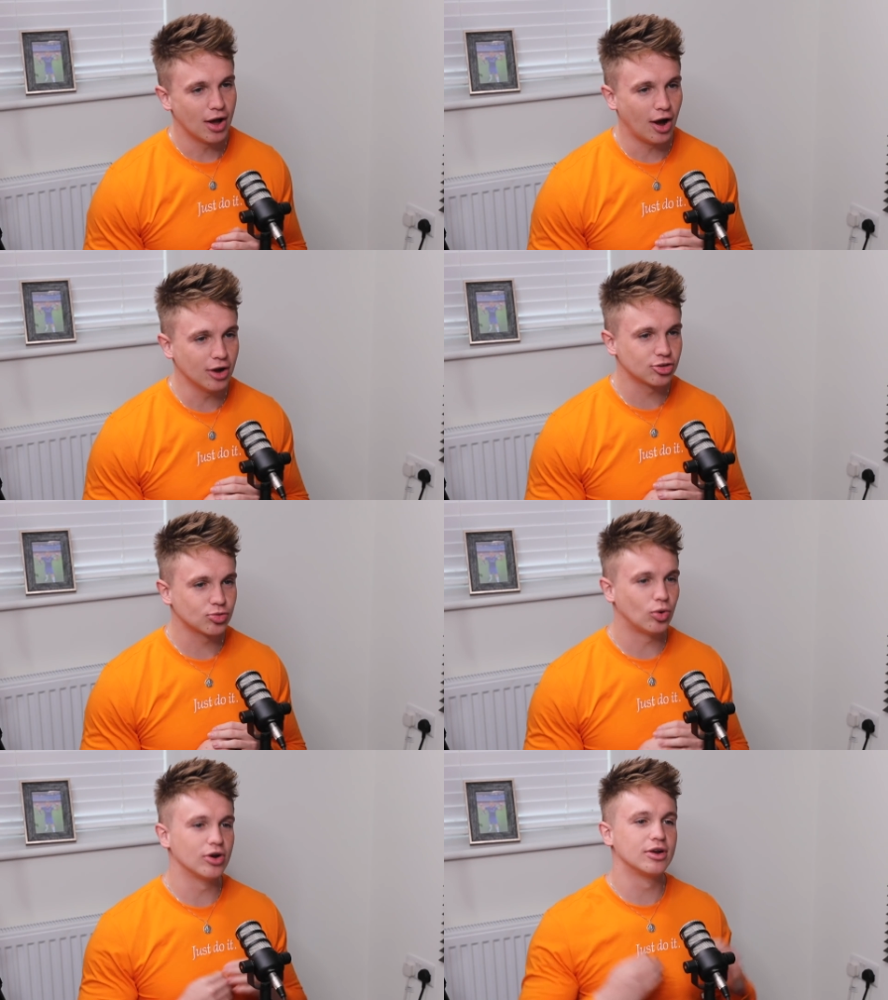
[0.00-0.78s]
I
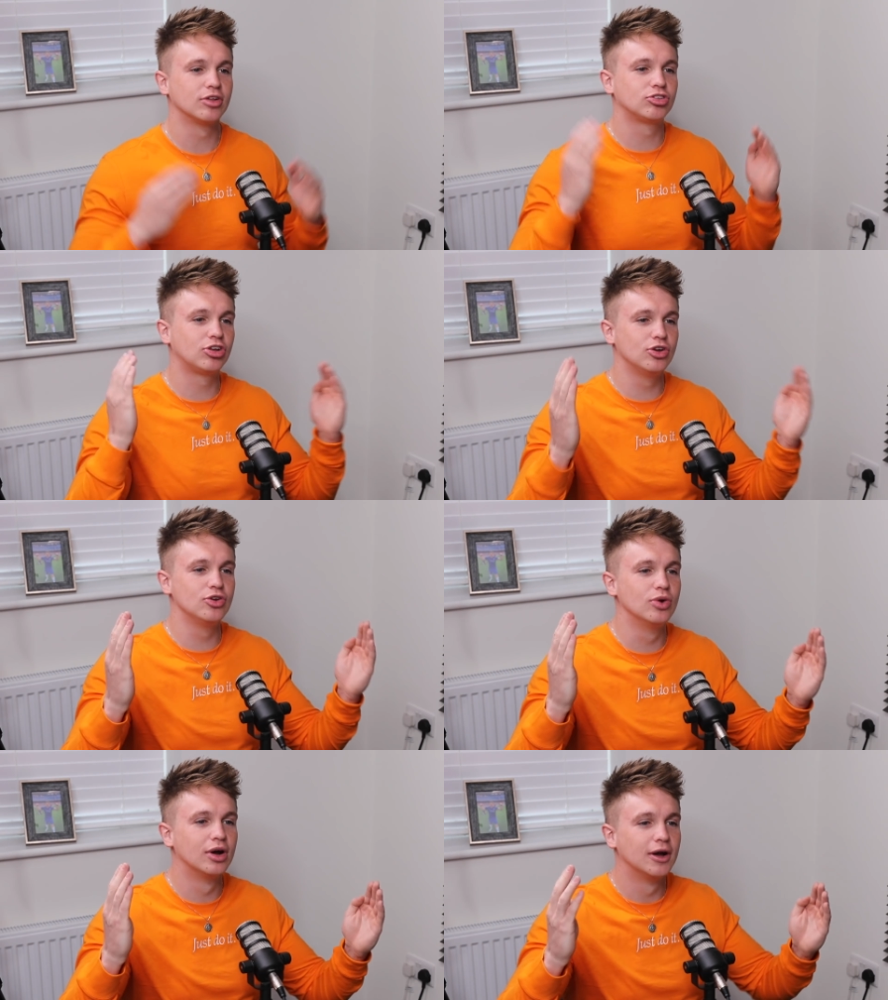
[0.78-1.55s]
just want
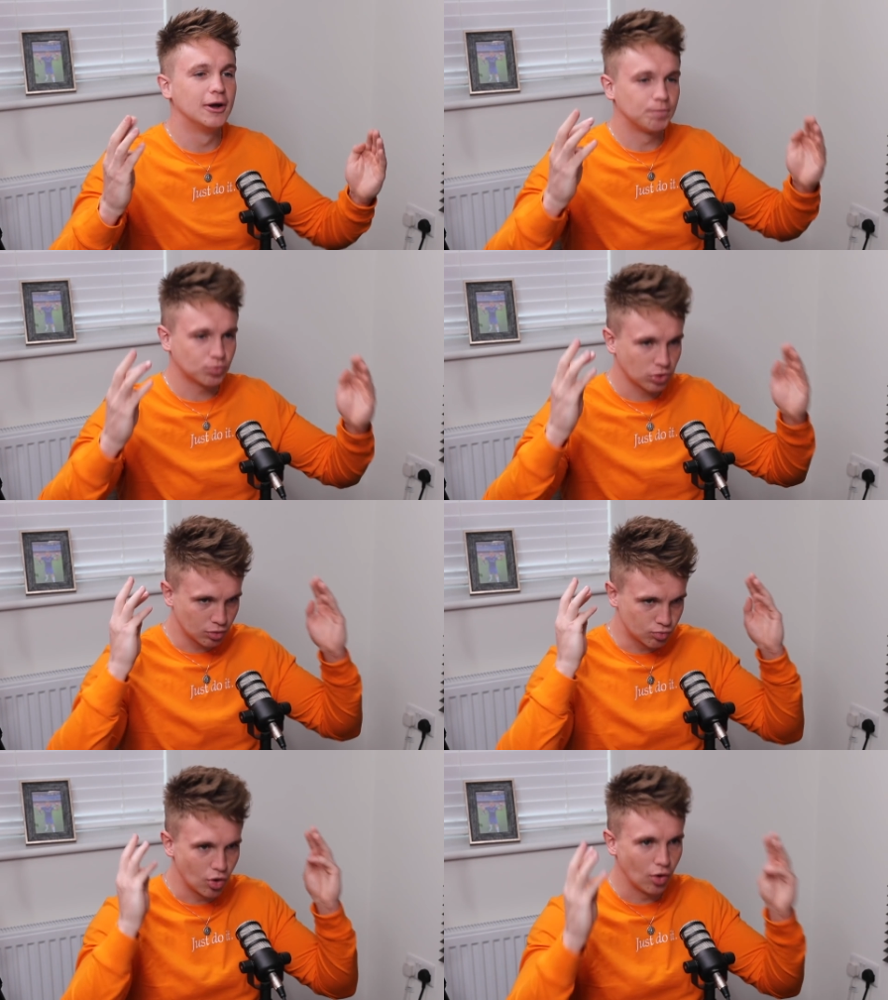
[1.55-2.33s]
two
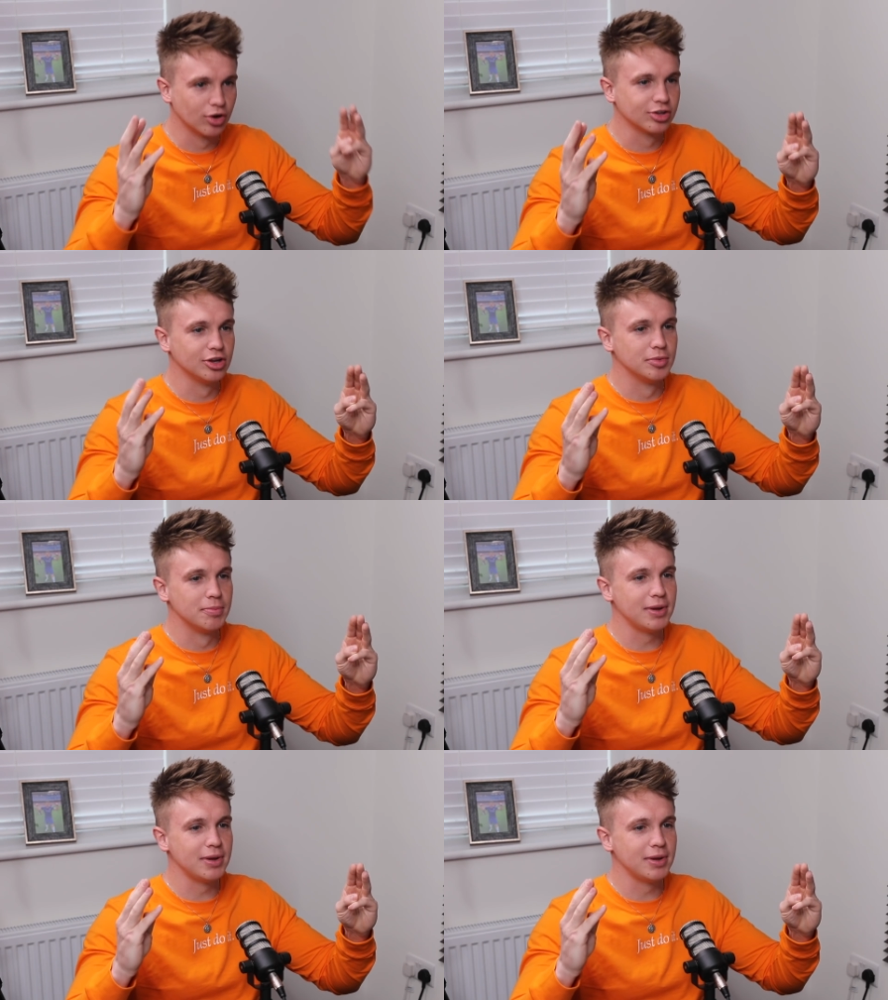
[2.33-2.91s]
raw human